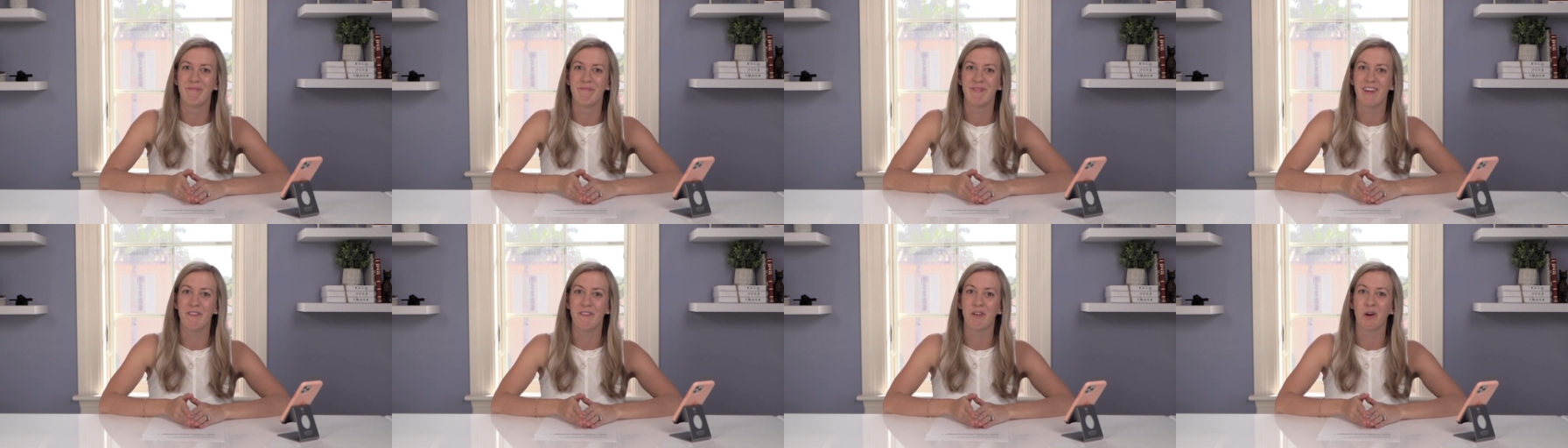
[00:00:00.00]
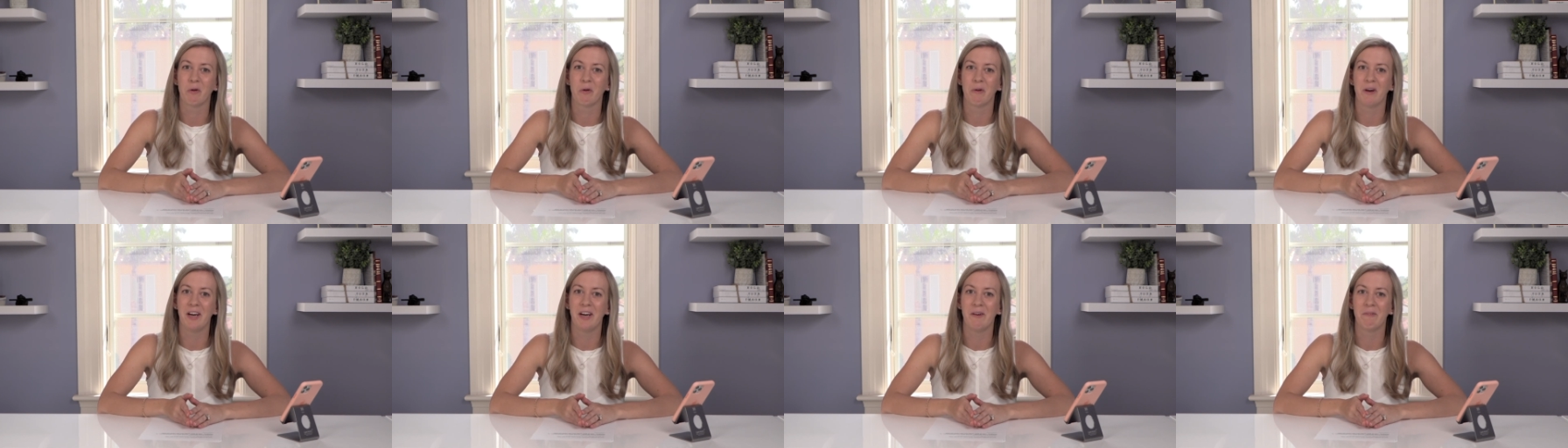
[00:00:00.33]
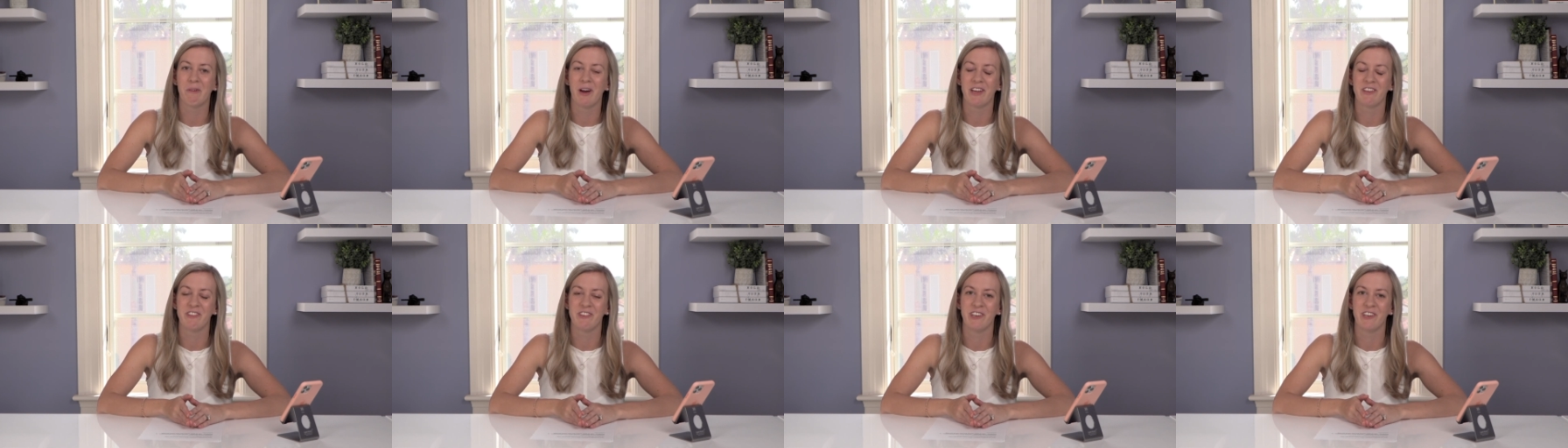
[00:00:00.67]
Have a great
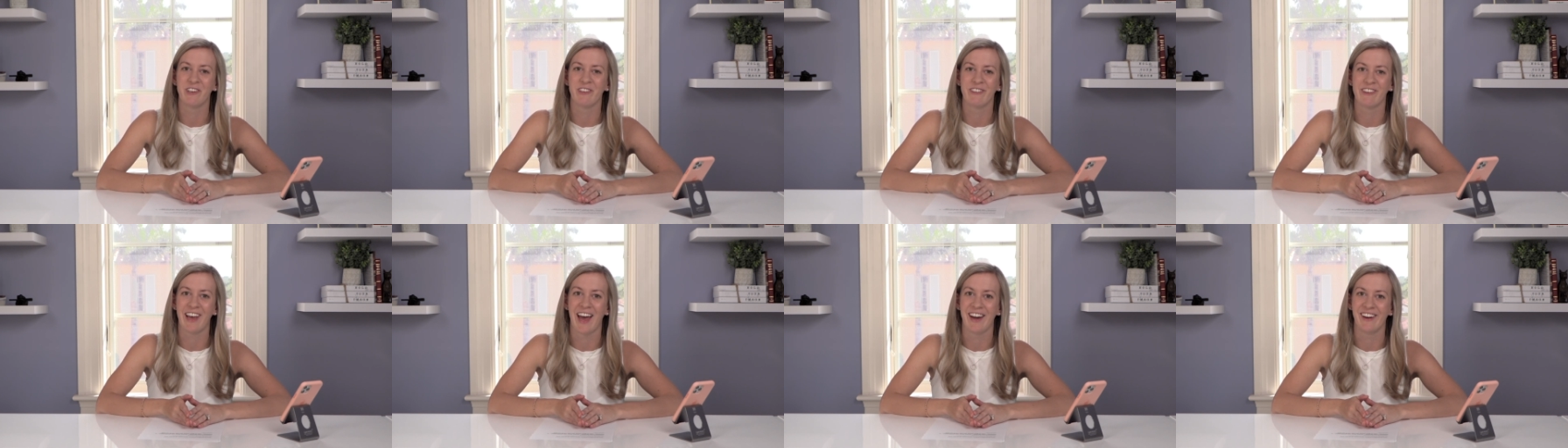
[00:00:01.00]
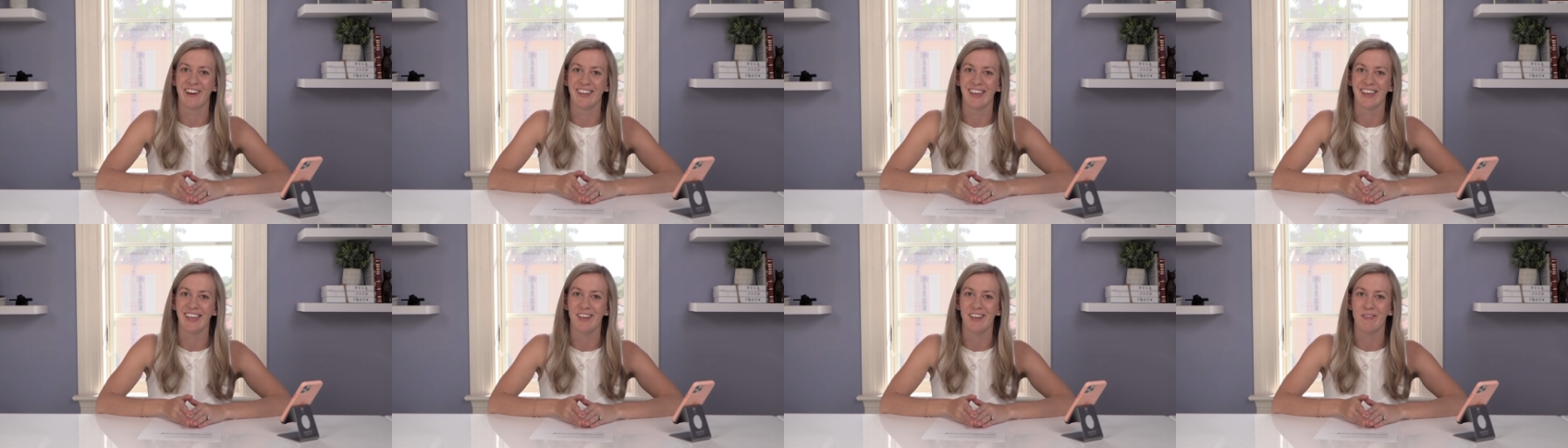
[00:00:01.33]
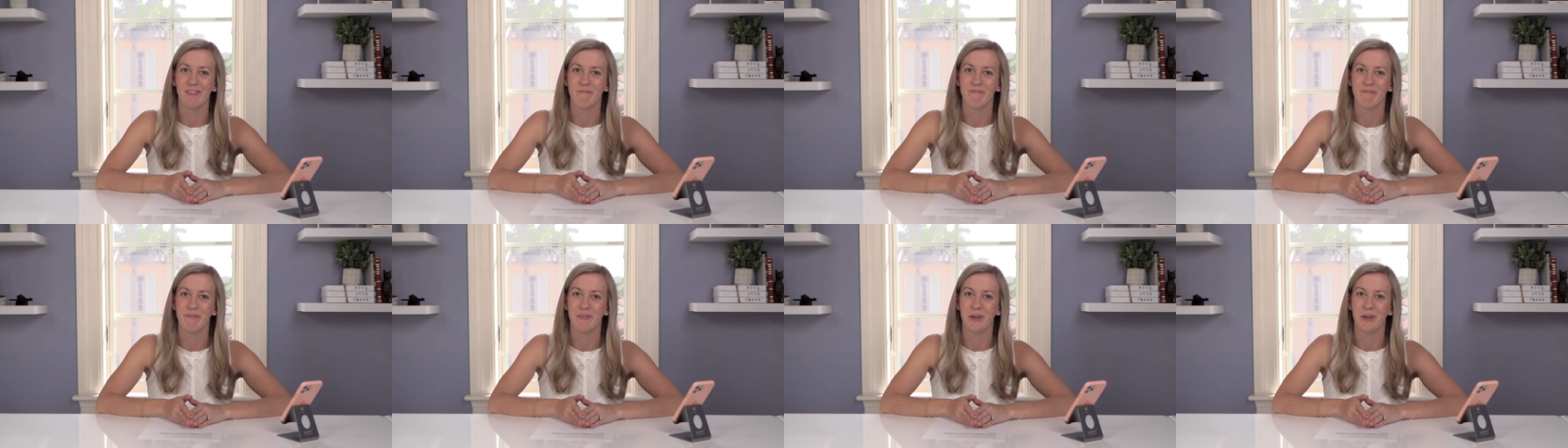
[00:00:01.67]
rest of your
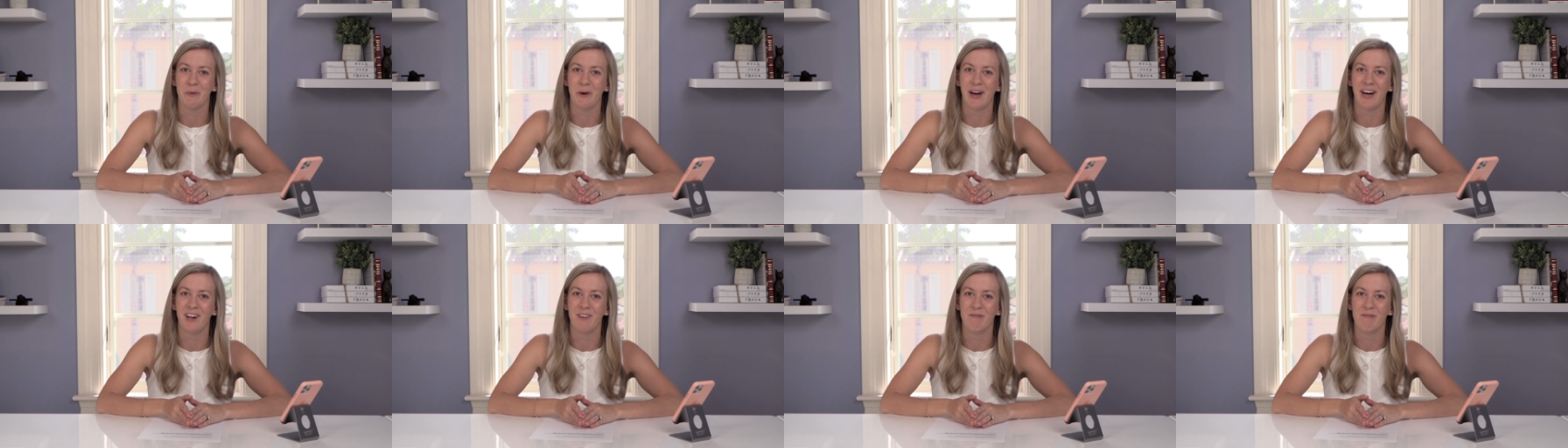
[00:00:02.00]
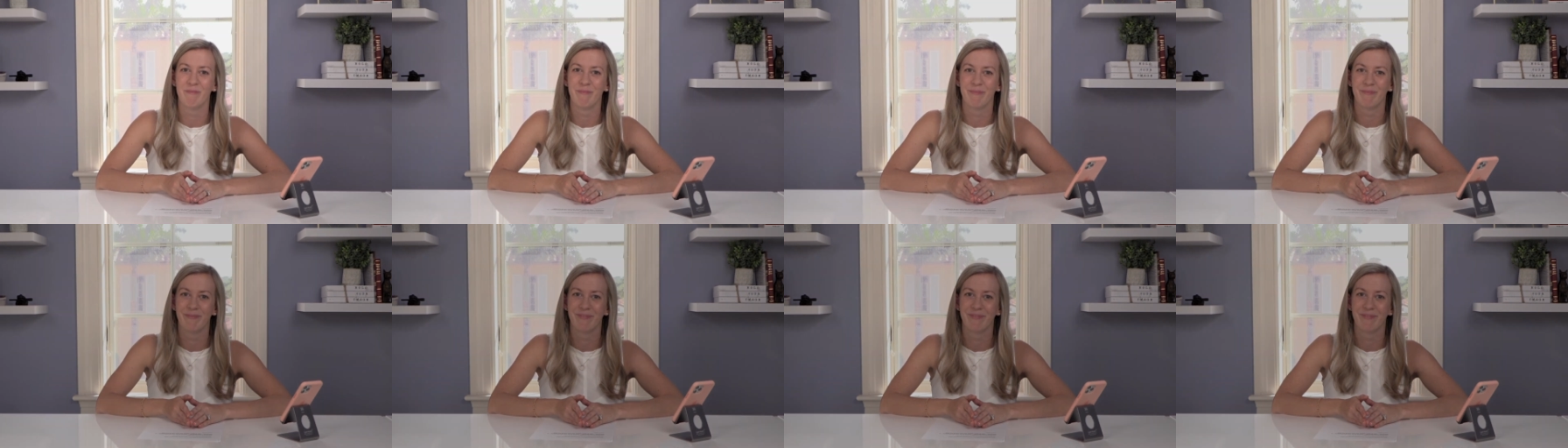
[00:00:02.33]
Saturday. Be well.